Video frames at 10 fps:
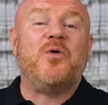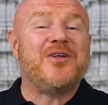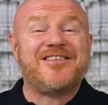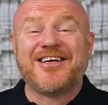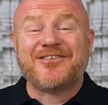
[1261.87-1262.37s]

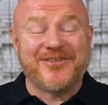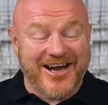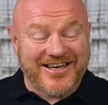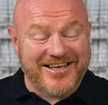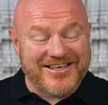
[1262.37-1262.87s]
what a
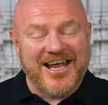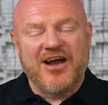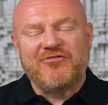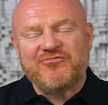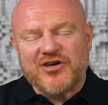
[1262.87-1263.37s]
cracking,
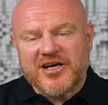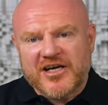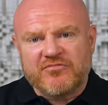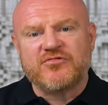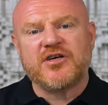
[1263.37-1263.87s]

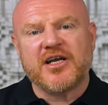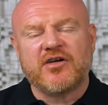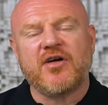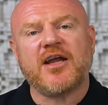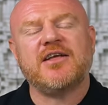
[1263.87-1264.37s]
really, really
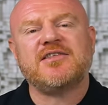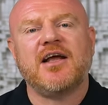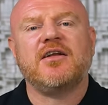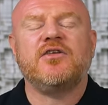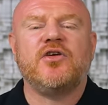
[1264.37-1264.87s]
cracky
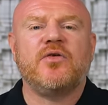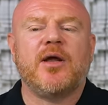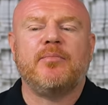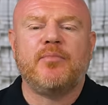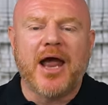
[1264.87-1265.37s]
sounding
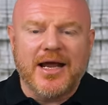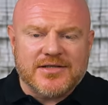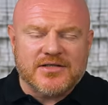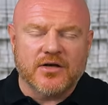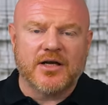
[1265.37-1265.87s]
unit.
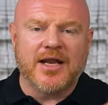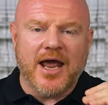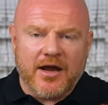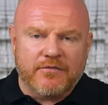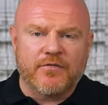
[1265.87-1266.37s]
Excellent in
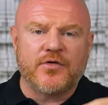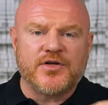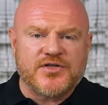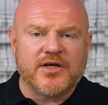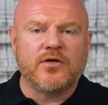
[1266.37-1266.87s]
every
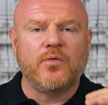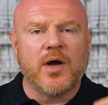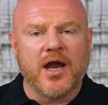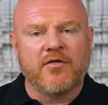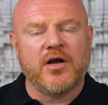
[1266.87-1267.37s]
single
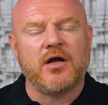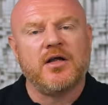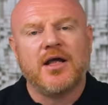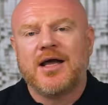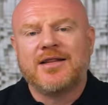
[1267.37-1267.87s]
area.
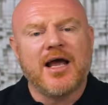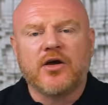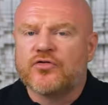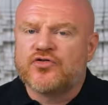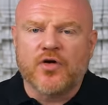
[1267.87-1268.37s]
And that
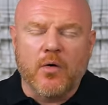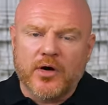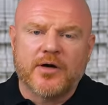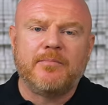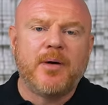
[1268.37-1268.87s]
control
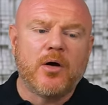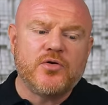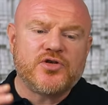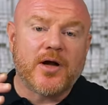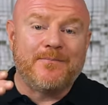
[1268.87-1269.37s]
and
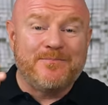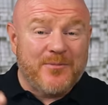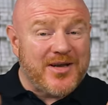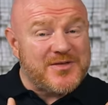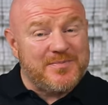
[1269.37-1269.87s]
composure,
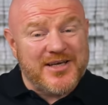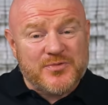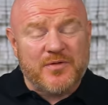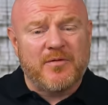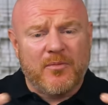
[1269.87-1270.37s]
when it's
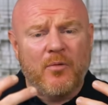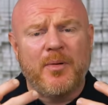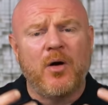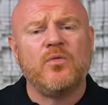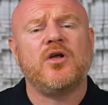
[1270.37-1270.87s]
mixed with a more
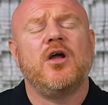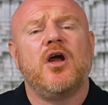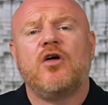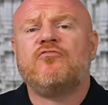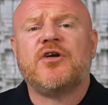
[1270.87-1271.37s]
bold
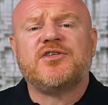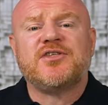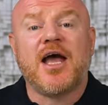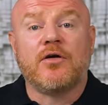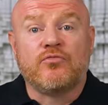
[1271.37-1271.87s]
and rich
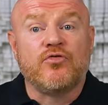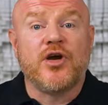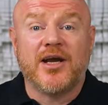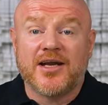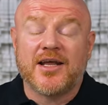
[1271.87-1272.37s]

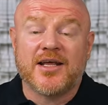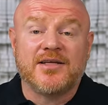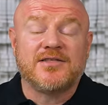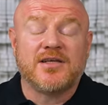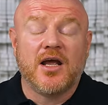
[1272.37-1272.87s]
sound, really
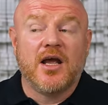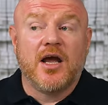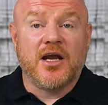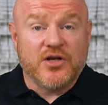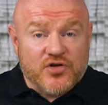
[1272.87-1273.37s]
is
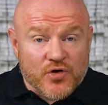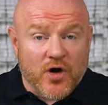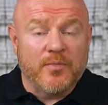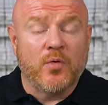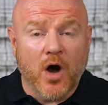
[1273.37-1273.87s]
an
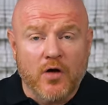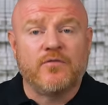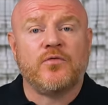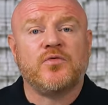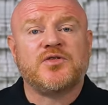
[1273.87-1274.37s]
enjoyable
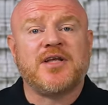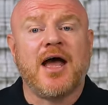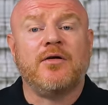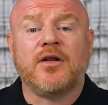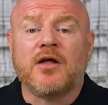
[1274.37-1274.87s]
overall
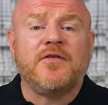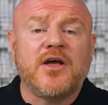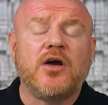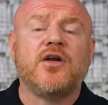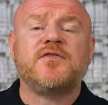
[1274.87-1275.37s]
sound. And I
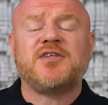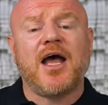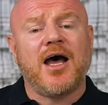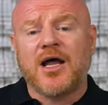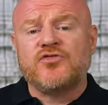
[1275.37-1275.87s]
think I could have
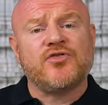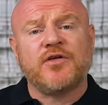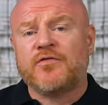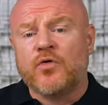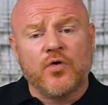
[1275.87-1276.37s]
sat 100
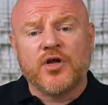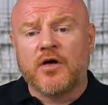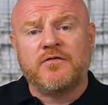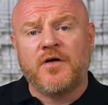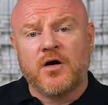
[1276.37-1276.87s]
different
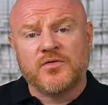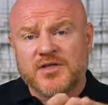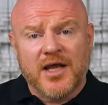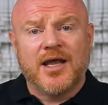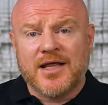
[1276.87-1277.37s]
audio files
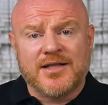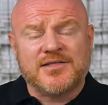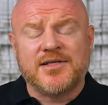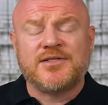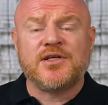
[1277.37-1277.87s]
in
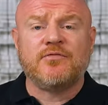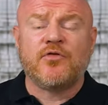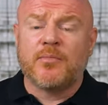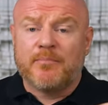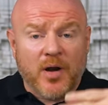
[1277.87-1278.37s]
this listening
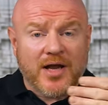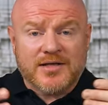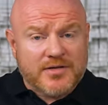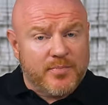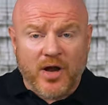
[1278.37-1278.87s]
room,
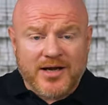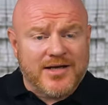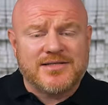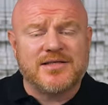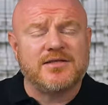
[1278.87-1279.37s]
blind
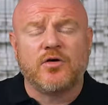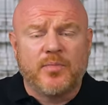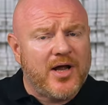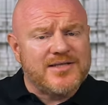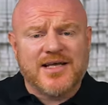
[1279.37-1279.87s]
listened or
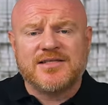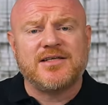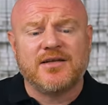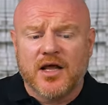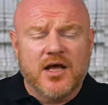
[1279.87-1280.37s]
blind
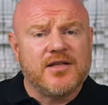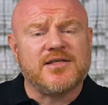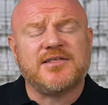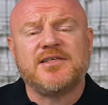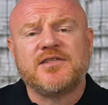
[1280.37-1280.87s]
tested
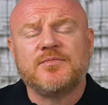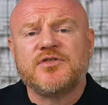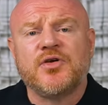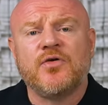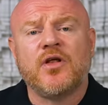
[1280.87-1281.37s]
the system
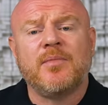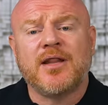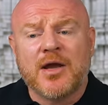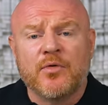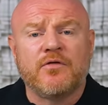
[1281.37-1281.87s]
to them,
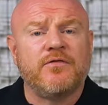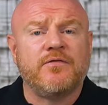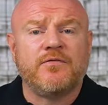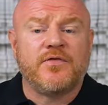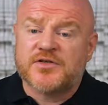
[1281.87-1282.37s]
and they would
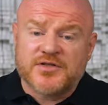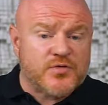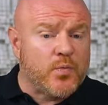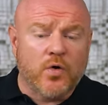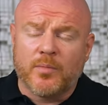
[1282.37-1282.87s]
have
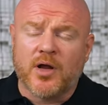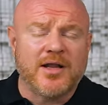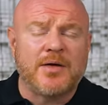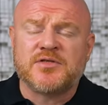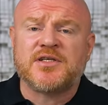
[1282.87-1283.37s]
swore
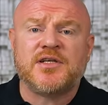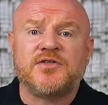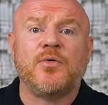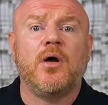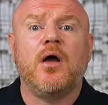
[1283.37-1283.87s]
blind they was listening
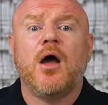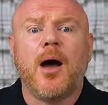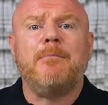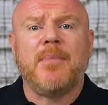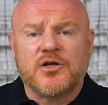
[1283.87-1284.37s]
to
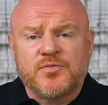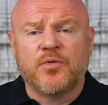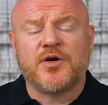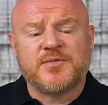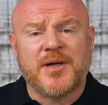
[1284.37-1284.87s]
a much
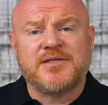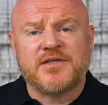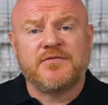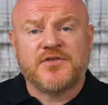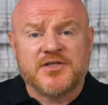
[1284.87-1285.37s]
more
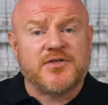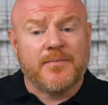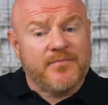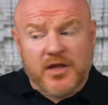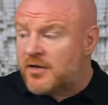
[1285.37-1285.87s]
expensive
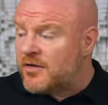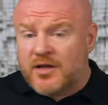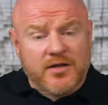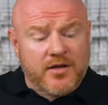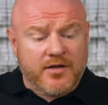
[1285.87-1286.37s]
system than
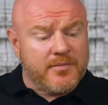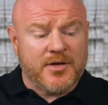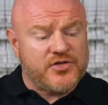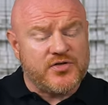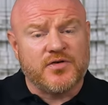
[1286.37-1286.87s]
the
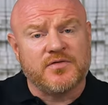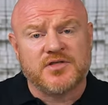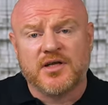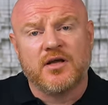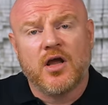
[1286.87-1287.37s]
Missions,
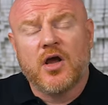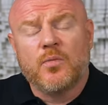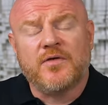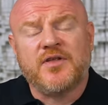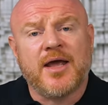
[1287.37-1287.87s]
obviously,
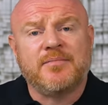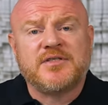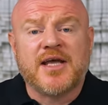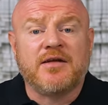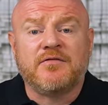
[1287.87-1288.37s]
with the
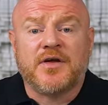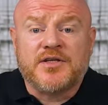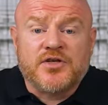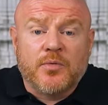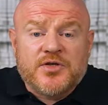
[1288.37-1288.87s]
M10
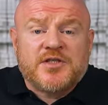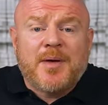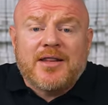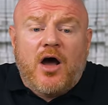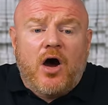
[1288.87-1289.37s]
V2, which is
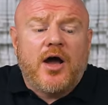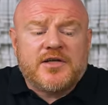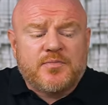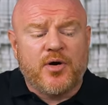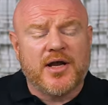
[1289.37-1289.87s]
about the
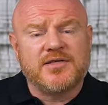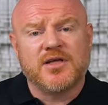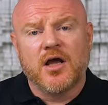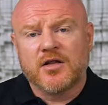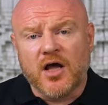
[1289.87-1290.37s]
highest praise
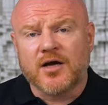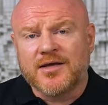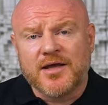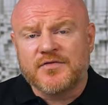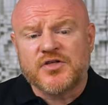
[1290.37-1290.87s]
that I
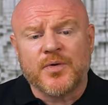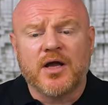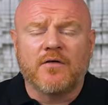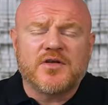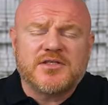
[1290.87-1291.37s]
can give to
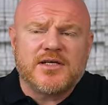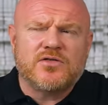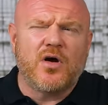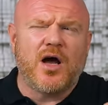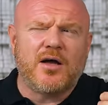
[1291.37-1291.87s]
it. Obviously,
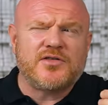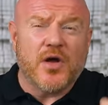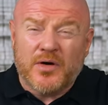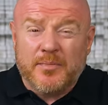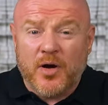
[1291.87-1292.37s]
it's not
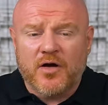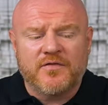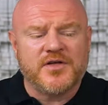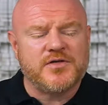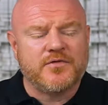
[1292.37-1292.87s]
totally
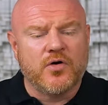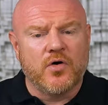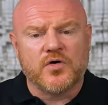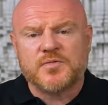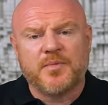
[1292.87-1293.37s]
perfect, of
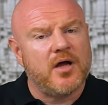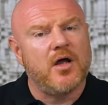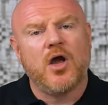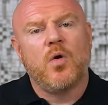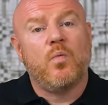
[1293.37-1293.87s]
course, but
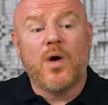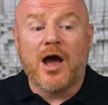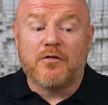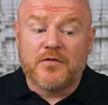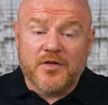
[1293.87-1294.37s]

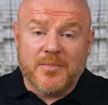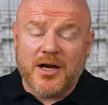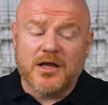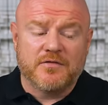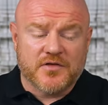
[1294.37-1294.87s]
wow, for the
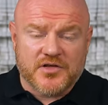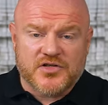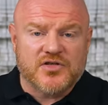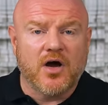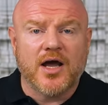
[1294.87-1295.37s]
money, for the
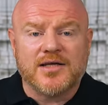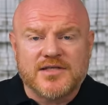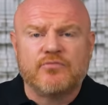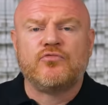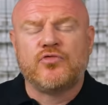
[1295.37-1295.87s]

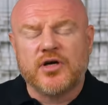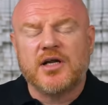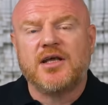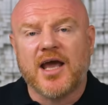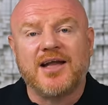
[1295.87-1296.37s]
size, it
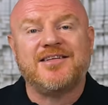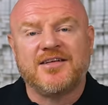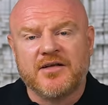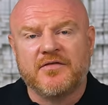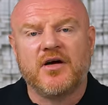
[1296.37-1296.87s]
really can
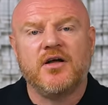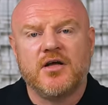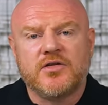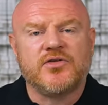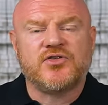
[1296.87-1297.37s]
deliver
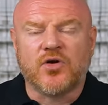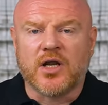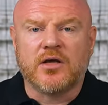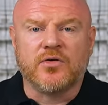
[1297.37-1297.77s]
the sonic